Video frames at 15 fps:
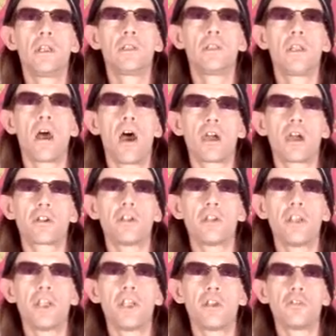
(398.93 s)
The
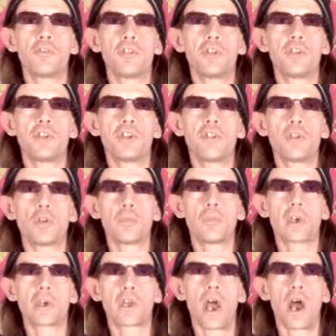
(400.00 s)
octahedrons in the
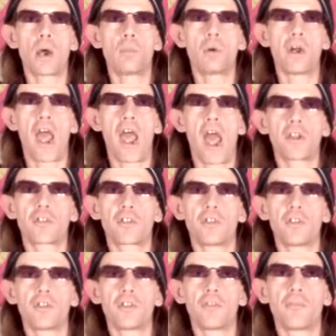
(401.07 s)
Merkaba acts
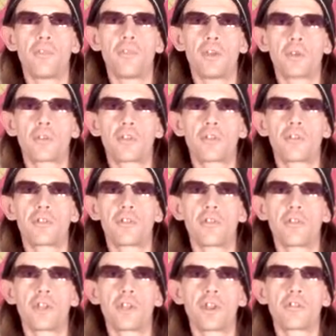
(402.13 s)
as a filter to
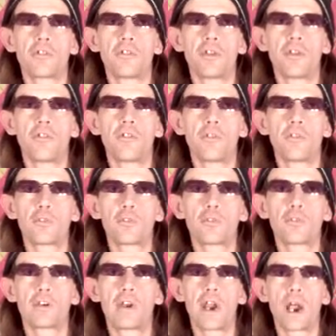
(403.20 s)
literally
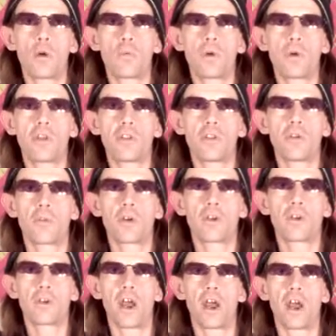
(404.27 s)
filter out what you are
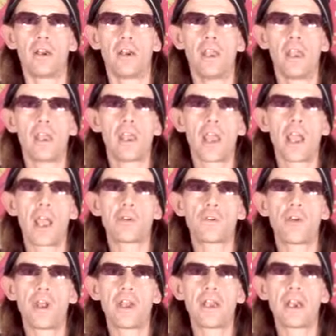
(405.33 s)
not and
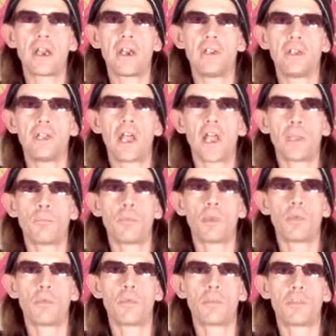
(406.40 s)
create an
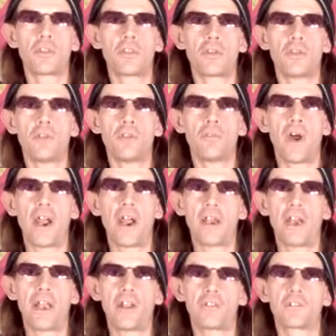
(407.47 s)
alignment with your divine
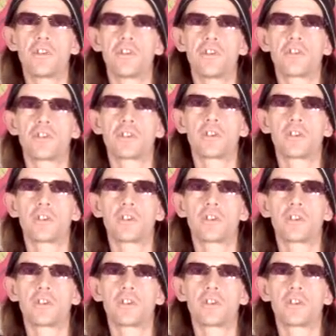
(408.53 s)
essence.